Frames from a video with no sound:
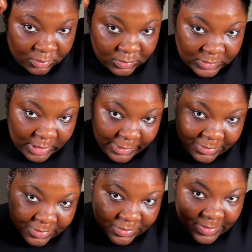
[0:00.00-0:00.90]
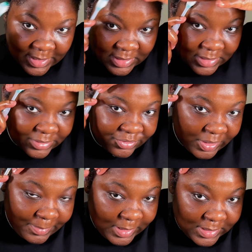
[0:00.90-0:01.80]
No, I don't do anything
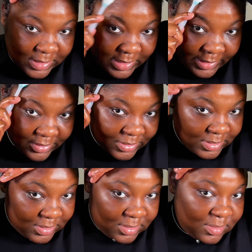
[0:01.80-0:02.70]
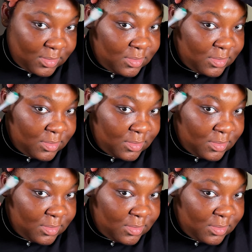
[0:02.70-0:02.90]
dramatic. I just